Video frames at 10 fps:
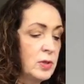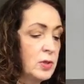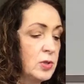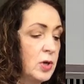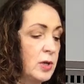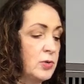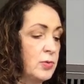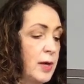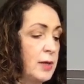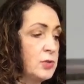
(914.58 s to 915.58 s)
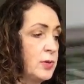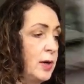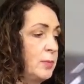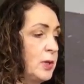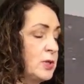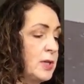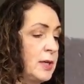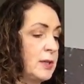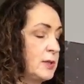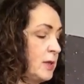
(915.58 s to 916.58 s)
not do that. So now I'm going to
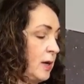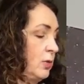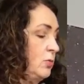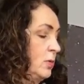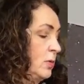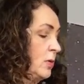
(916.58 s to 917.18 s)
take this out,